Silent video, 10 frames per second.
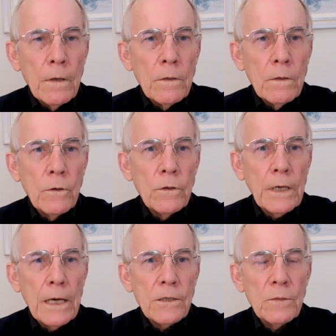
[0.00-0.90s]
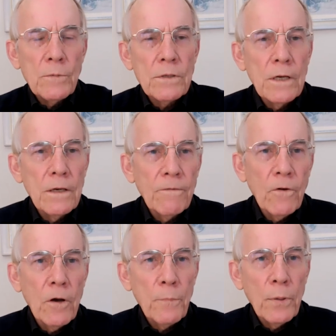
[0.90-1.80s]
So do customers need to
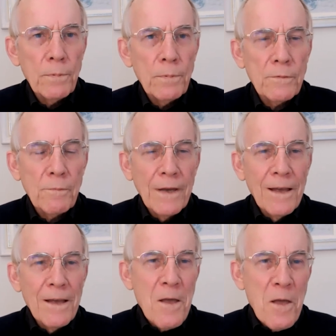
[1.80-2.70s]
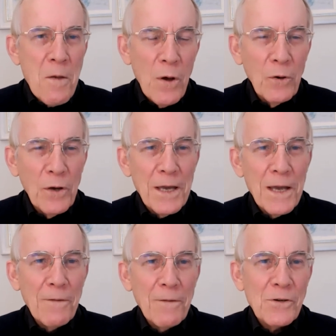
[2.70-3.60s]
find purpose by looking
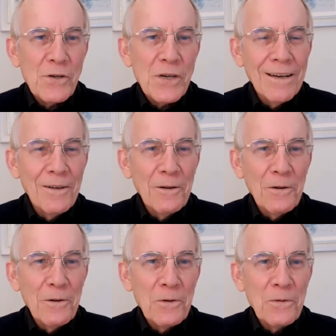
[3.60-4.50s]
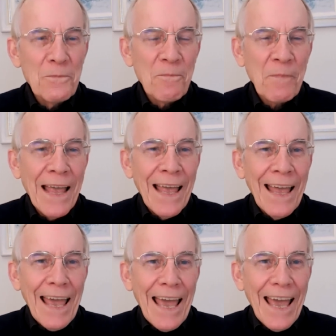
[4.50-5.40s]
after shareholders?
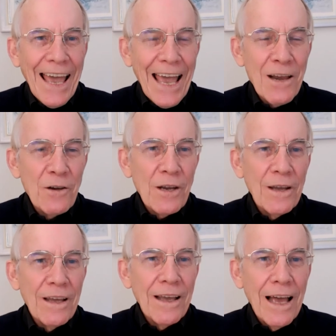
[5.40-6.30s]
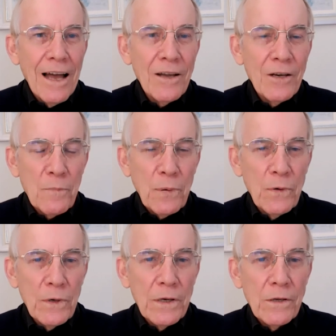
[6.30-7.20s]
And aren't
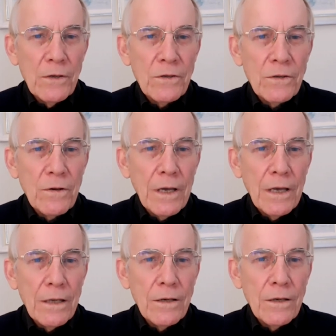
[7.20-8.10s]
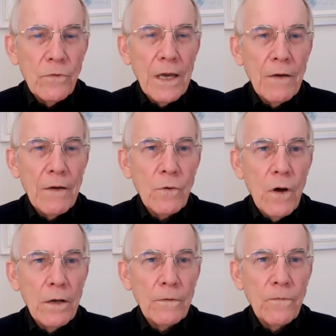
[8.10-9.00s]
employees, don't they have a
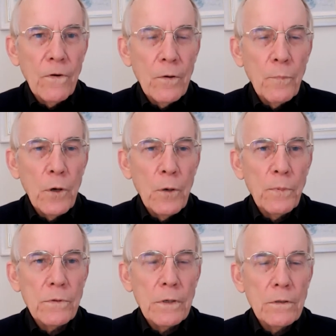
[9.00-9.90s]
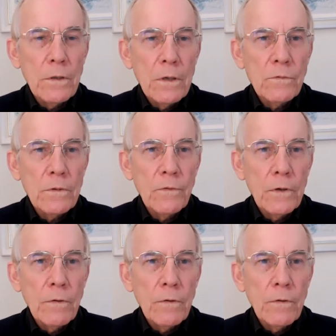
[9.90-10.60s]
right to find a purpose in terms of their